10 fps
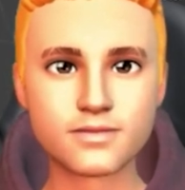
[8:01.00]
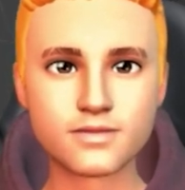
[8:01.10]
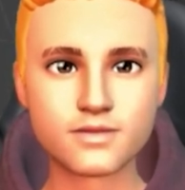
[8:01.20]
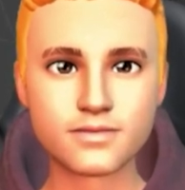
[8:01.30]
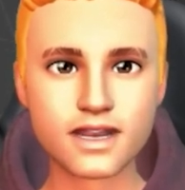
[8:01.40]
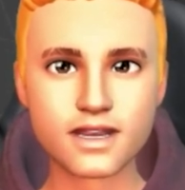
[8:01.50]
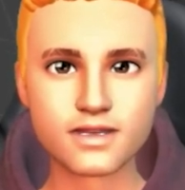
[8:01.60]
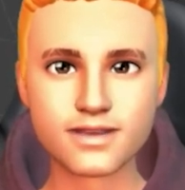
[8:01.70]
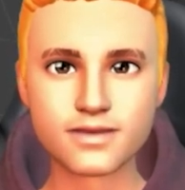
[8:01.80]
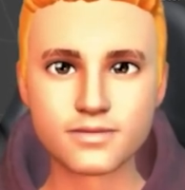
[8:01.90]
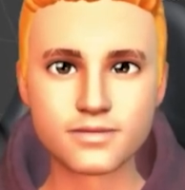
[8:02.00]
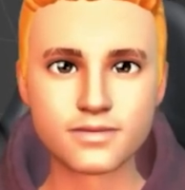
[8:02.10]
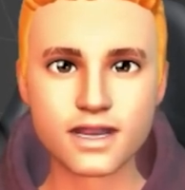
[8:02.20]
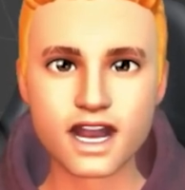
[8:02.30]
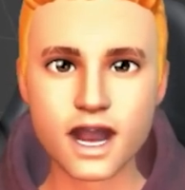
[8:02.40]
Let it be,
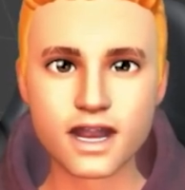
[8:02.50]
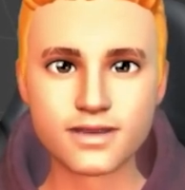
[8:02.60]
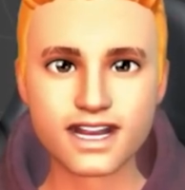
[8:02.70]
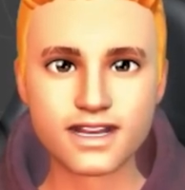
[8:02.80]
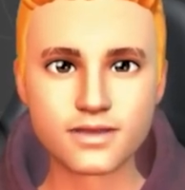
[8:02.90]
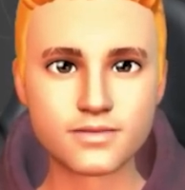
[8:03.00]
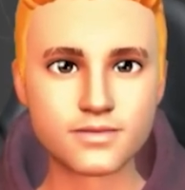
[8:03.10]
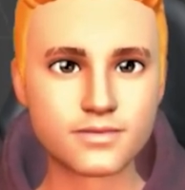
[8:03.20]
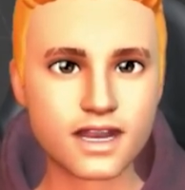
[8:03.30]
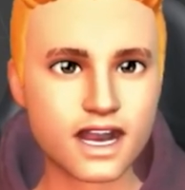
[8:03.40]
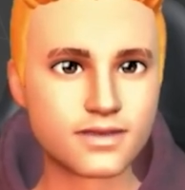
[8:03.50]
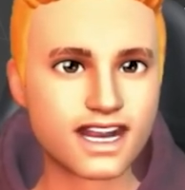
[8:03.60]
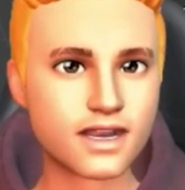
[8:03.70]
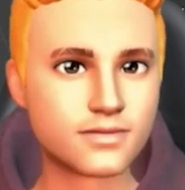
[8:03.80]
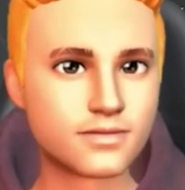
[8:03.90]
select all this and just
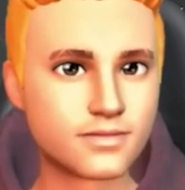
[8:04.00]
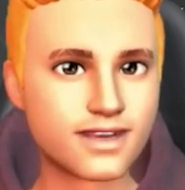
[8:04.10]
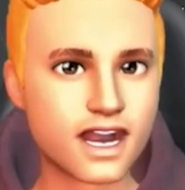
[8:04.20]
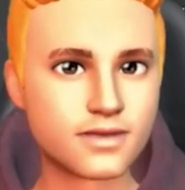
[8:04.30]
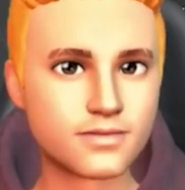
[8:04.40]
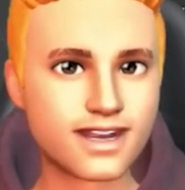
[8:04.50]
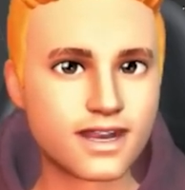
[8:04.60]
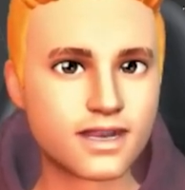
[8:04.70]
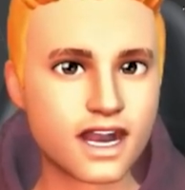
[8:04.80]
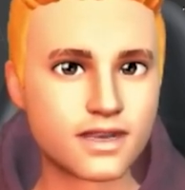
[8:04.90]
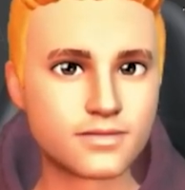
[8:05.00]
keep it here like this.